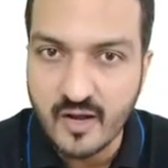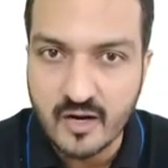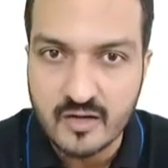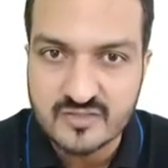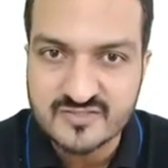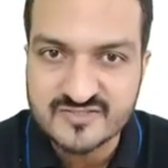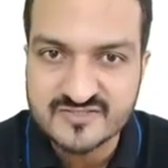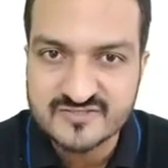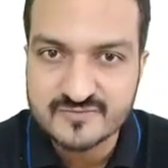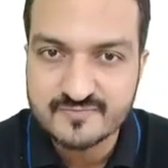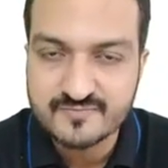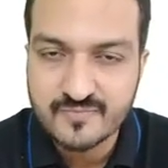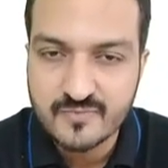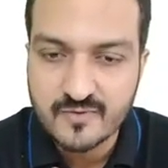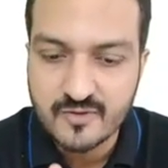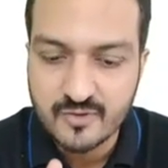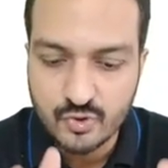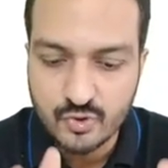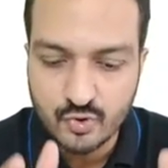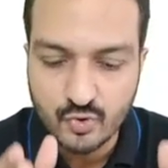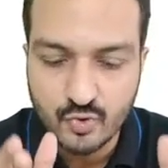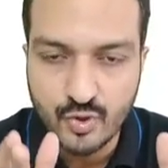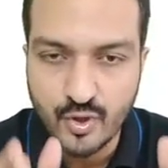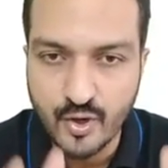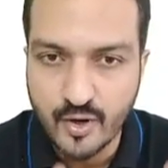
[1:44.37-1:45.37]
hours
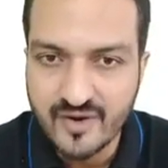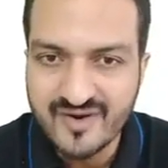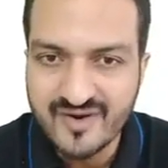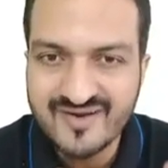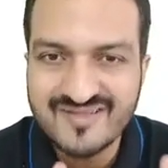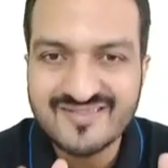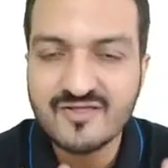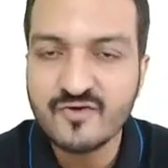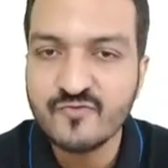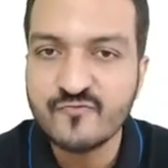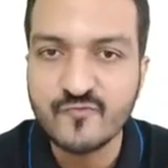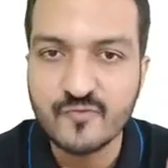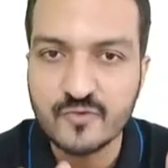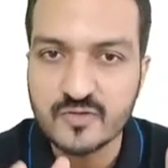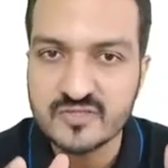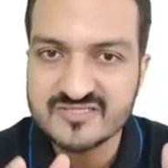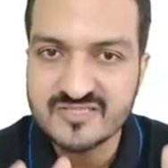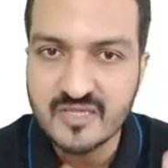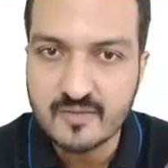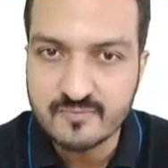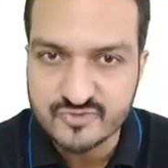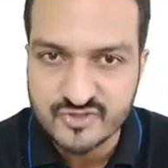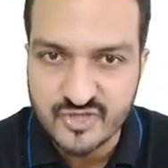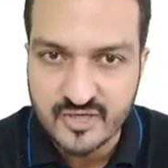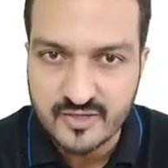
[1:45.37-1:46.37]
to learn the full
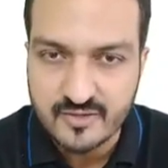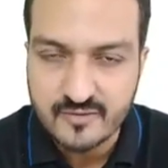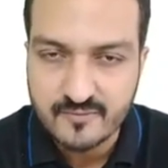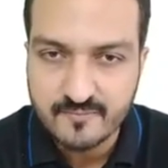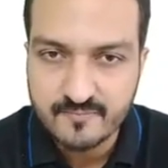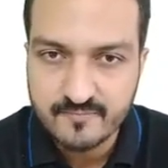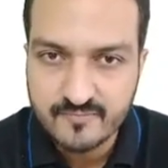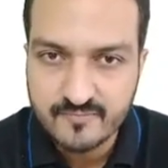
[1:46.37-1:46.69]
subject.